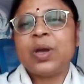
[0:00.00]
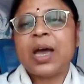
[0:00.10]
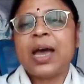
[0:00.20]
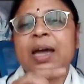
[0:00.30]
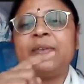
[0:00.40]

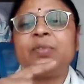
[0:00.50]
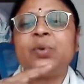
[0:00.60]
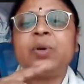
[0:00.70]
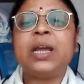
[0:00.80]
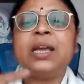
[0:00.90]
I have to
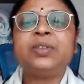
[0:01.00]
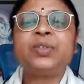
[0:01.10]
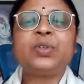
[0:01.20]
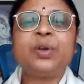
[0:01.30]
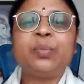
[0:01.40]
raise to
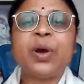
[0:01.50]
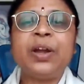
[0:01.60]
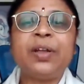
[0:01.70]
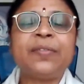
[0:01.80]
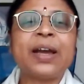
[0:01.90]
the
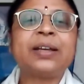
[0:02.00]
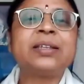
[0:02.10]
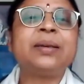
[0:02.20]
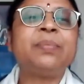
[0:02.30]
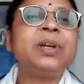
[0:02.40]
point of
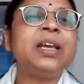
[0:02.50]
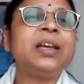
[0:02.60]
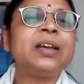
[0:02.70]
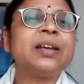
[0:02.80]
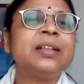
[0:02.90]

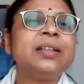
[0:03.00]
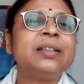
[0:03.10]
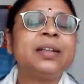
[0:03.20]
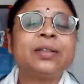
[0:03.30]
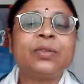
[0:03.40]
accepting
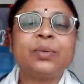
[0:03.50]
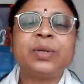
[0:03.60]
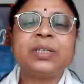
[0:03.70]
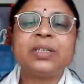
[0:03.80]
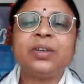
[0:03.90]

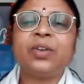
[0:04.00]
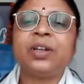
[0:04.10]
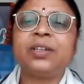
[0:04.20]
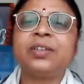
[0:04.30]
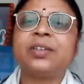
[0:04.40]
Tattvamasi
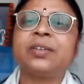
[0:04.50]
knowledge.